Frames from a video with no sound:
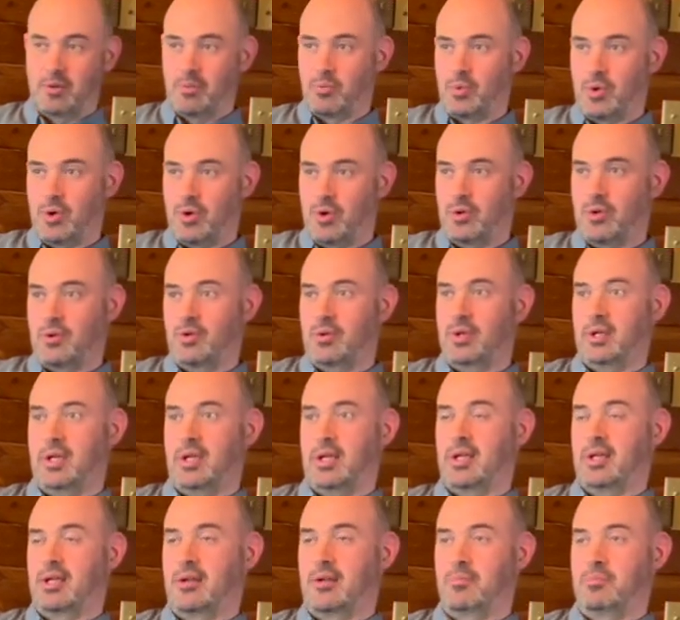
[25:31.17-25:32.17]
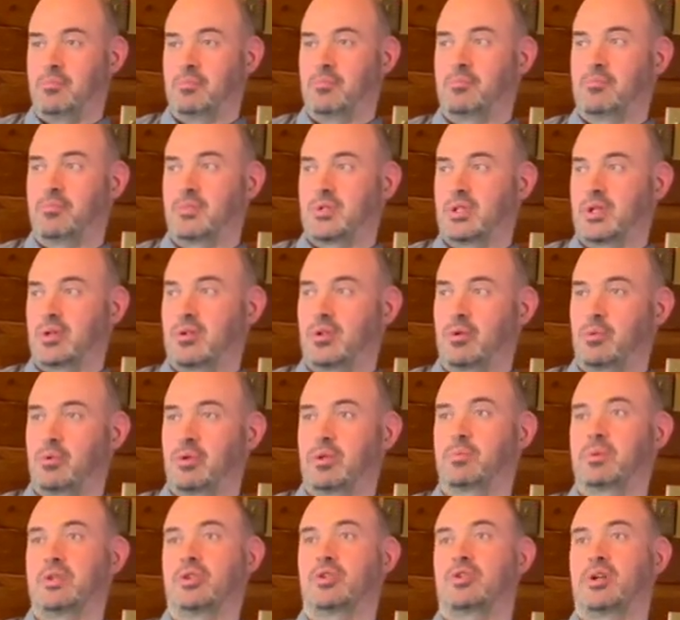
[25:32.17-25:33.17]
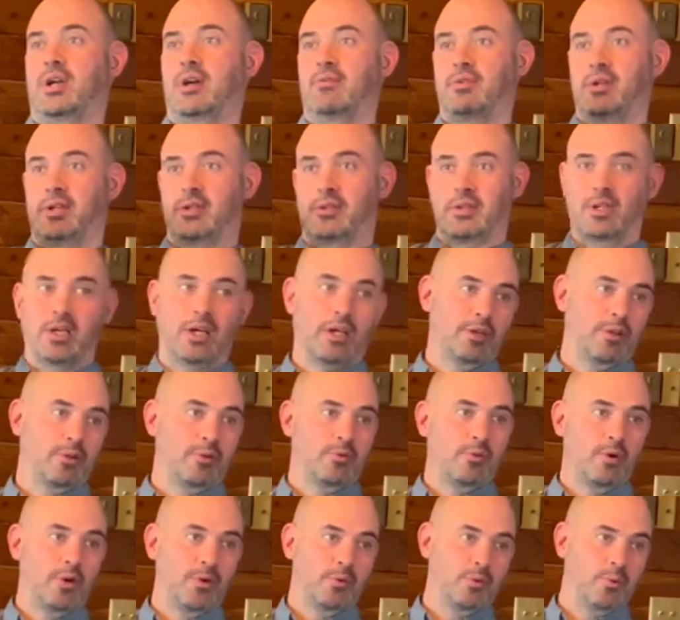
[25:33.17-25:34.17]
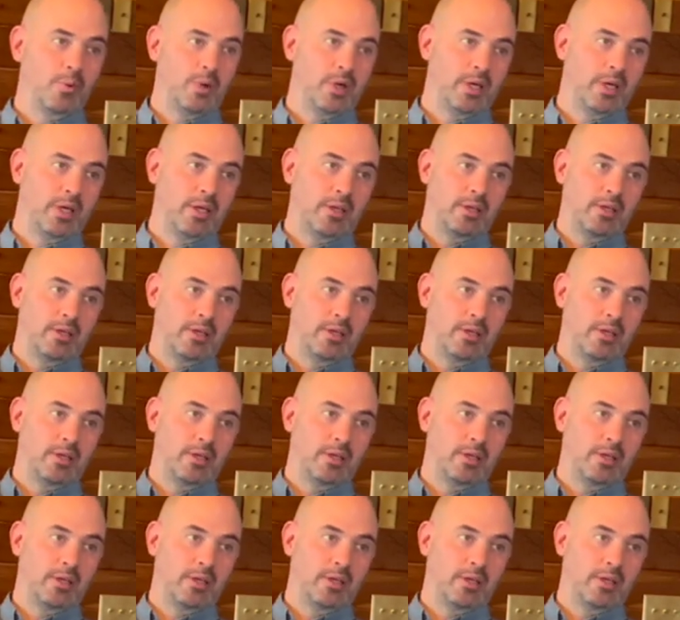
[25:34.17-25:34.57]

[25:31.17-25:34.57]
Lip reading: One, so you would have been travelling kind of the wrong way,